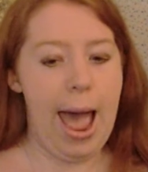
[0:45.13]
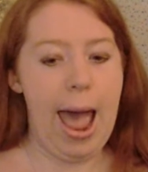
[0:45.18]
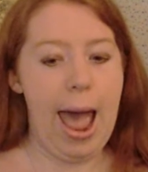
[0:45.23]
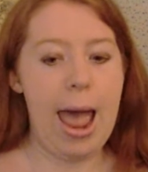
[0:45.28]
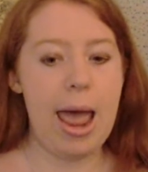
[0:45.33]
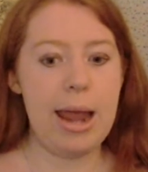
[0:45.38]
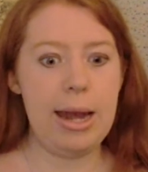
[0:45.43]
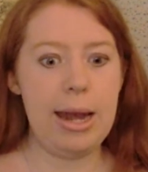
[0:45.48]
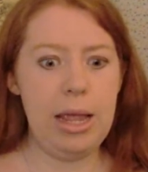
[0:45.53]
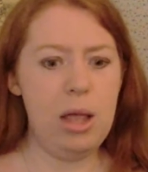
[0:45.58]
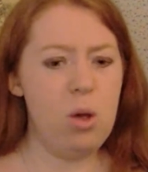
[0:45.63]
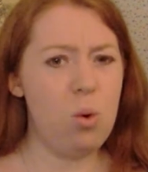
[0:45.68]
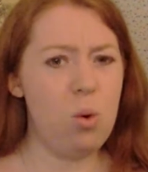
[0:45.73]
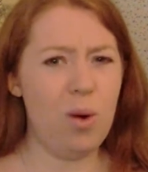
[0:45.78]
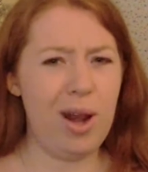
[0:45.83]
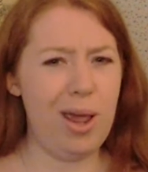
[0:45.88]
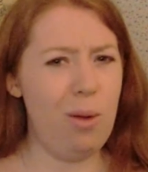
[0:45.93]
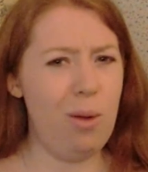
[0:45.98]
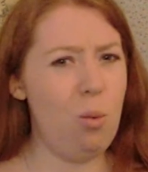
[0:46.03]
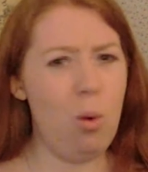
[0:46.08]
And
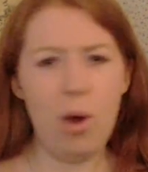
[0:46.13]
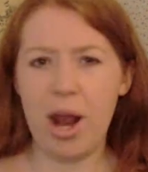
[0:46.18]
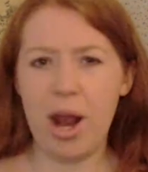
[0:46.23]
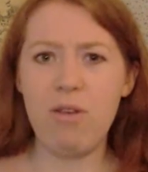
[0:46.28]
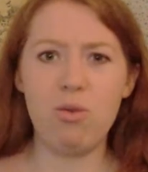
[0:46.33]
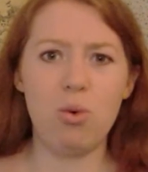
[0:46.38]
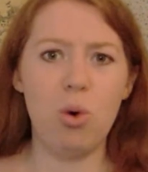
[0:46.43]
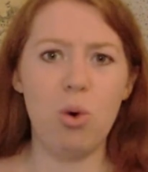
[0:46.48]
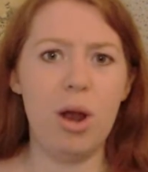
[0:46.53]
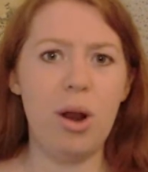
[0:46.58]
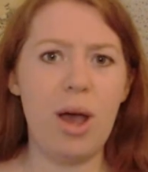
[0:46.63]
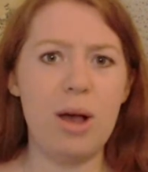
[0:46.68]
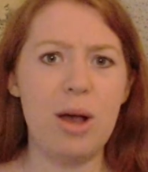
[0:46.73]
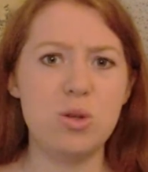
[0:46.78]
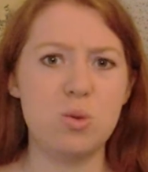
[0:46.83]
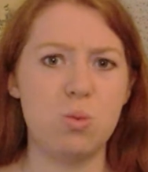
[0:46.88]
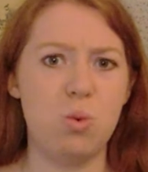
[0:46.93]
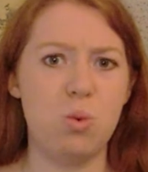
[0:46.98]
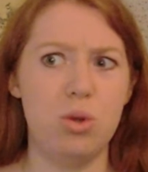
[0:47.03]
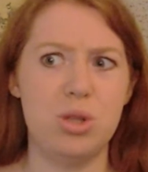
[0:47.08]
equally what everyone
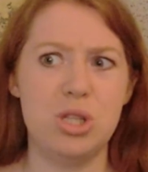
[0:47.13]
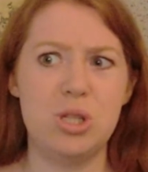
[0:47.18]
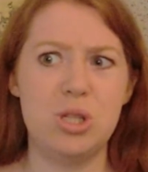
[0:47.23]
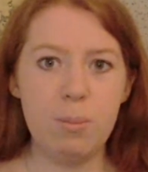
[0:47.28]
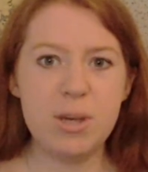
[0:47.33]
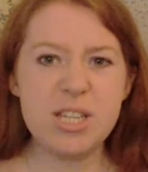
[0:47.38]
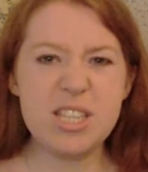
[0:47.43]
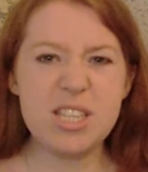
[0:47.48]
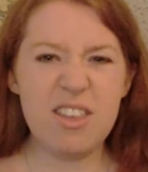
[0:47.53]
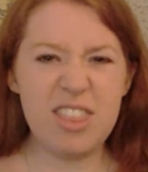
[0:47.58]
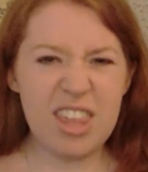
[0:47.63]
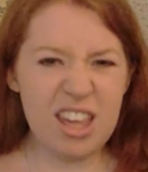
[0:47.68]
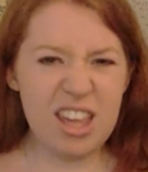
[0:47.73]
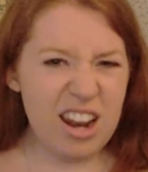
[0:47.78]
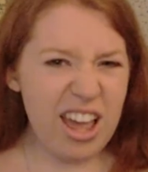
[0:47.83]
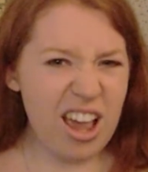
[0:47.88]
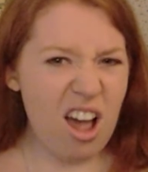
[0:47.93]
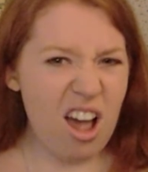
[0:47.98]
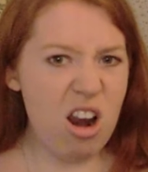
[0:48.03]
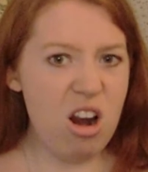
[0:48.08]
else wants, because I feel
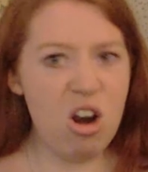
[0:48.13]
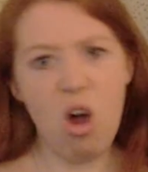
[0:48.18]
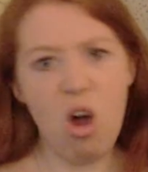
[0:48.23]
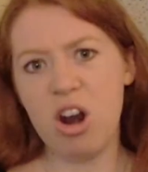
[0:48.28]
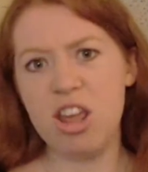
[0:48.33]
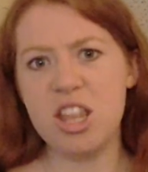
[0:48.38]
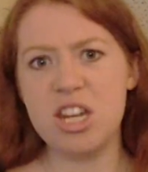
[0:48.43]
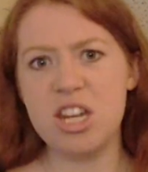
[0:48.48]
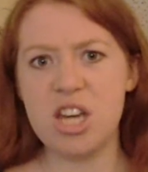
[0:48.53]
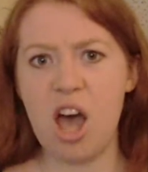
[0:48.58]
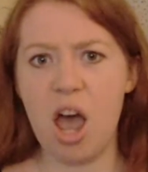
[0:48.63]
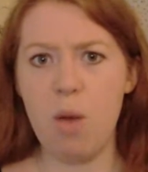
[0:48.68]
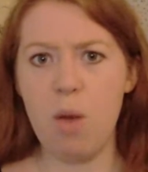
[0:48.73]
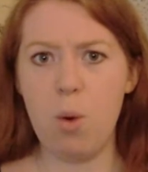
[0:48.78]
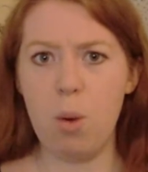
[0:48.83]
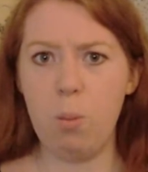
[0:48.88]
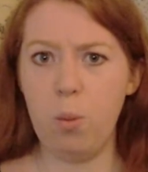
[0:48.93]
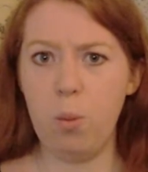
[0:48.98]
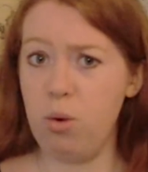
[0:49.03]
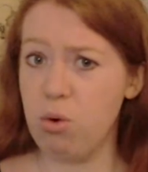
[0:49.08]
like a lot of the time
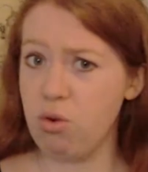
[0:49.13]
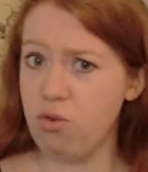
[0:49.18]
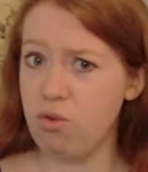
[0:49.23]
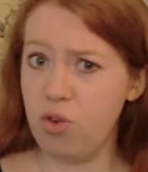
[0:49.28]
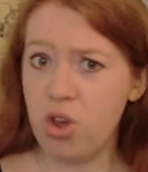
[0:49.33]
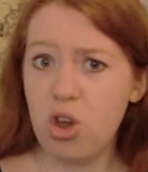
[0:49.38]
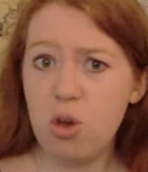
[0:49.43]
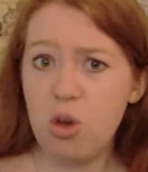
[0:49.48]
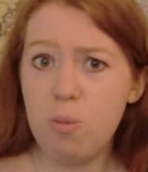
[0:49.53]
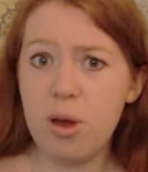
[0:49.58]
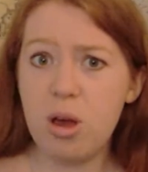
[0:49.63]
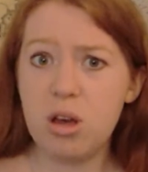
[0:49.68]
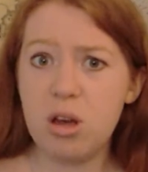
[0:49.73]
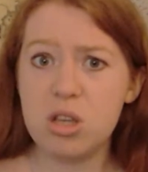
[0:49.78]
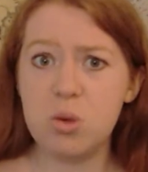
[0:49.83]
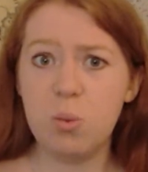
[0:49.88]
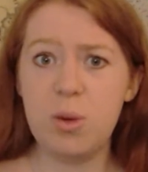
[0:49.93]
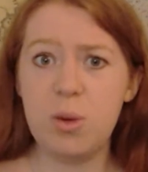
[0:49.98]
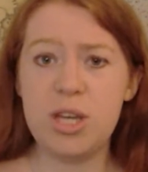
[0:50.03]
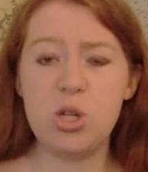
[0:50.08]
when we review
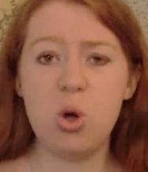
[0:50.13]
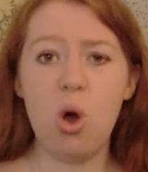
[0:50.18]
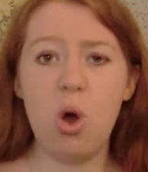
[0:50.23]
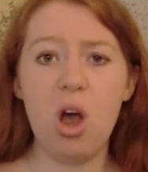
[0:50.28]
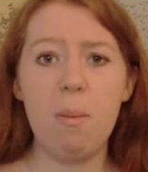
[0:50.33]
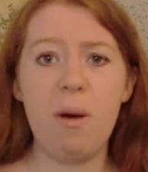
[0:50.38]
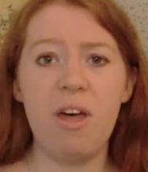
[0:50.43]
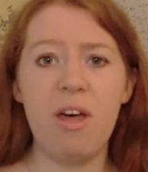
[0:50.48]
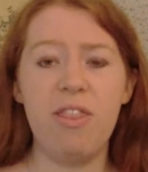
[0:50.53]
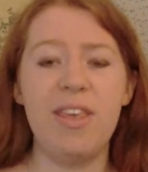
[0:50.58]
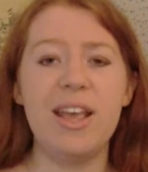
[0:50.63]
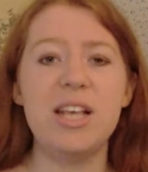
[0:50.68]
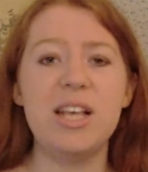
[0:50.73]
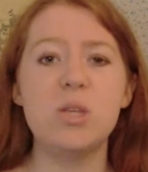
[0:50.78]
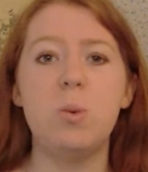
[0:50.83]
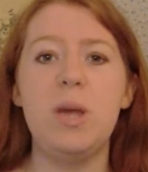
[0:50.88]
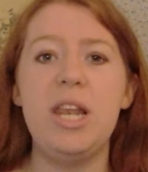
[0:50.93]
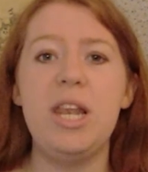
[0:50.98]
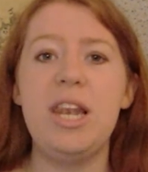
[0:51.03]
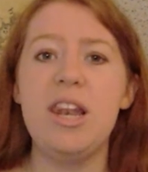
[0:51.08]
books we talk about
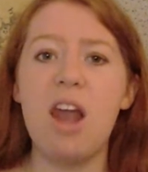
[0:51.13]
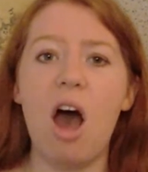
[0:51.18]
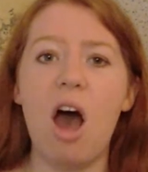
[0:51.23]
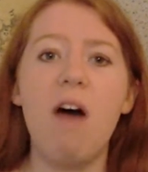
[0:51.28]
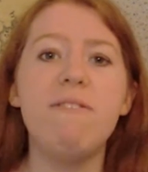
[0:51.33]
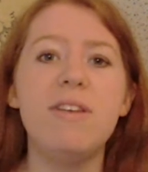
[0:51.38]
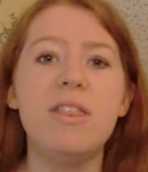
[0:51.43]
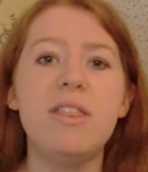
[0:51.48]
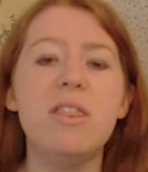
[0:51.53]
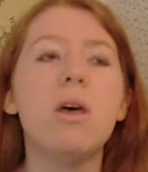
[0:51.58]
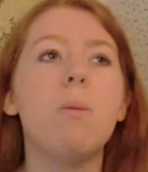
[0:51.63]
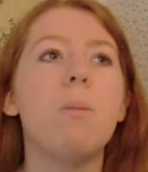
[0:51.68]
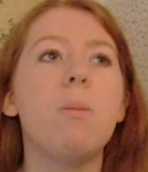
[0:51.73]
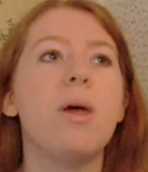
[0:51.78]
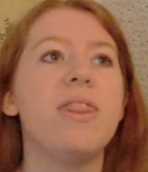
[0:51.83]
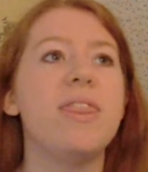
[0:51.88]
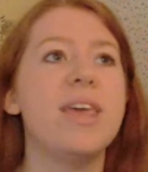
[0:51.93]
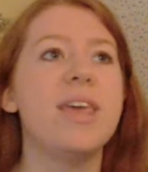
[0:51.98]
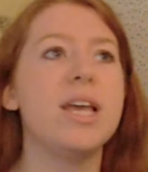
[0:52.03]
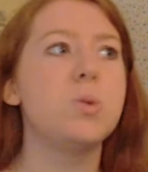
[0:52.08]
things we love in them
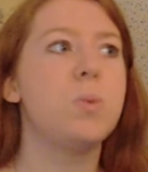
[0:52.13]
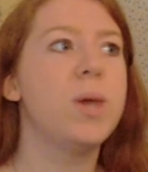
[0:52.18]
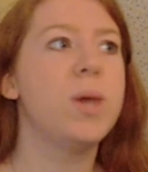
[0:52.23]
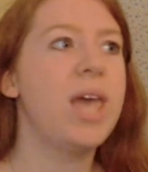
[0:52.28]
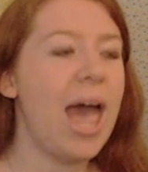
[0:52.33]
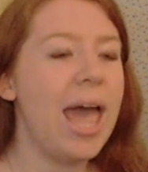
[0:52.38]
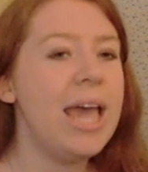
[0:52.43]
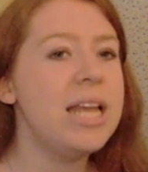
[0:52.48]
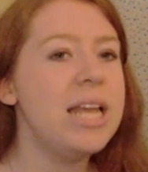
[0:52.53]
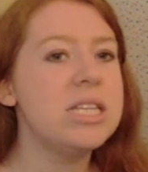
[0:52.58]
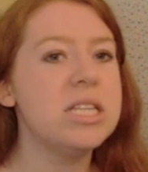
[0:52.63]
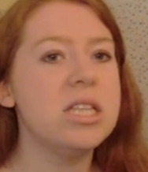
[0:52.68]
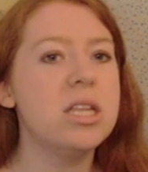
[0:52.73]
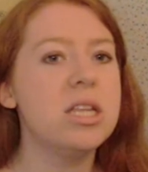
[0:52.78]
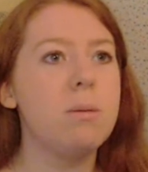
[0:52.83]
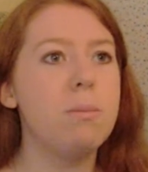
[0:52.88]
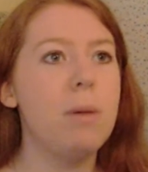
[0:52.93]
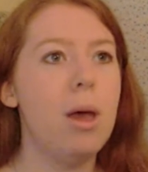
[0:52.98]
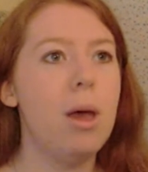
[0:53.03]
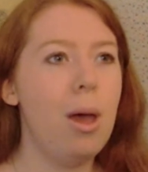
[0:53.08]
and things we hate in
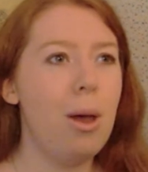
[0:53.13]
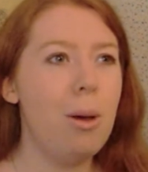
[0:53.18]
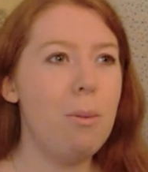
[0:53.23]
them,